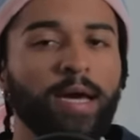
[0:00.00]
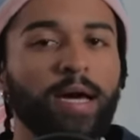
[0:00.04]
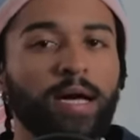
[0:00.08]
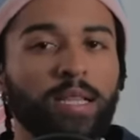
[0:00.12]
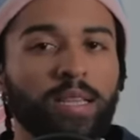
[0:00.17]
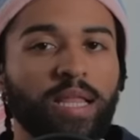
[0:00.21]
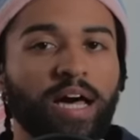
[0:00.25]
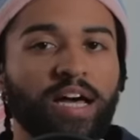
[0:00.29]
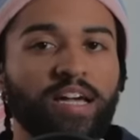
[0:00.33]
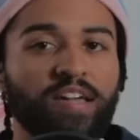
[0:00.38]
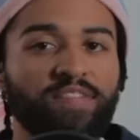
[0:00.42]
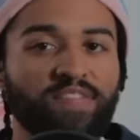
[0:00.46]
a
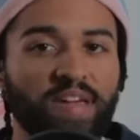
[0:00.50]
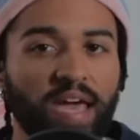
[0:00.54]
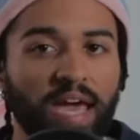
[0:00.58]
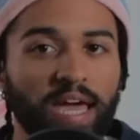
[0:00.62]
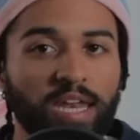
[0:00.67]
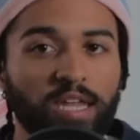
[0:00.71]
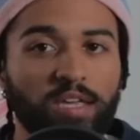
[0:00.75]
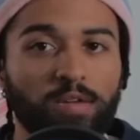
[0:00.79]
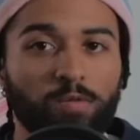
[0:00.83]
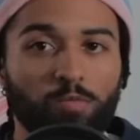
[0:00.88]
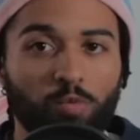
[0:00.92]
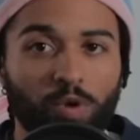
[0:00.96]
lack of
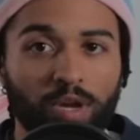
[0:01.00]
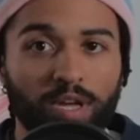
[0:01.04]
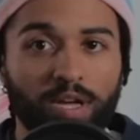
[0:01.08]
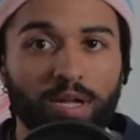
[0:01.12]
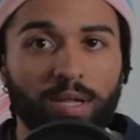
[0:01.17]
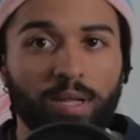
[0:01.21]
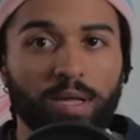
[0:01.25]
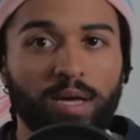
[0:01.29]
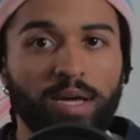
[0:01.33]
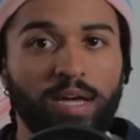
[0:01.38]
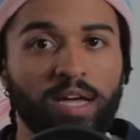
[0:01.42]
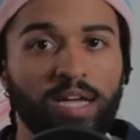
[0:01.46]
any
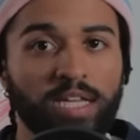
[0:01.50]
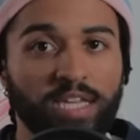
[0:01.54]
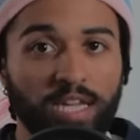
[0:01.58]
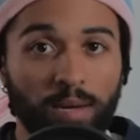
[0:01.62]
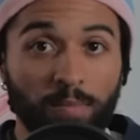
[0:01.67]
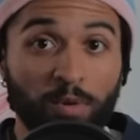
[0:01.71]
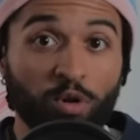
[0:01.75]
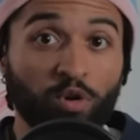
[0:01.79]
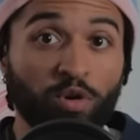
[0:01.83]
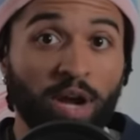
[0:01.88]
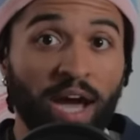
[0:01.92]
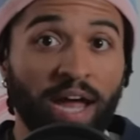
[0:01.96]
real
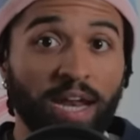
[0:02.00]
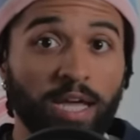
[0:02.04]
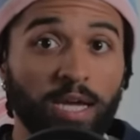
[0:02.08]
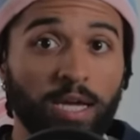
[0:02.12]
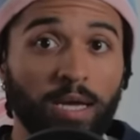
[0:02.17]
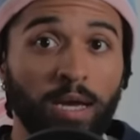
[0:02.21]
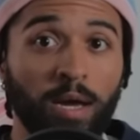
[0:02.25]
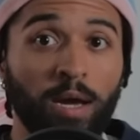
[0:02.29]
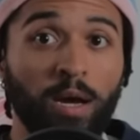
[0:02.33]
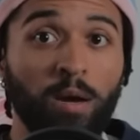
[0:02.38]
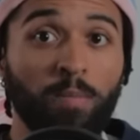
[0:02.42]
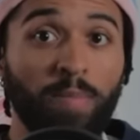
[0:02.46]
democratic
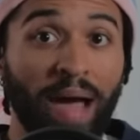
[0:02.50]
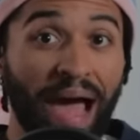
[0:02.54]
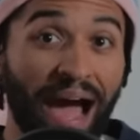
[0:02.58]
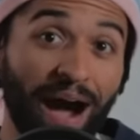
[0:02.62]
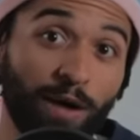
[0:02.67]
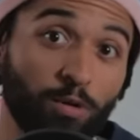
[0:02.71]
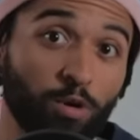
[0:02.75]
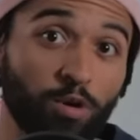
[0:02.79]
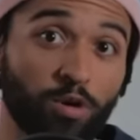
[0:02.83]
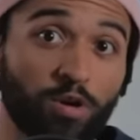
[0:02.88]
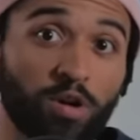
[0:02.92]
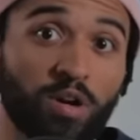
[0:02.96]
power.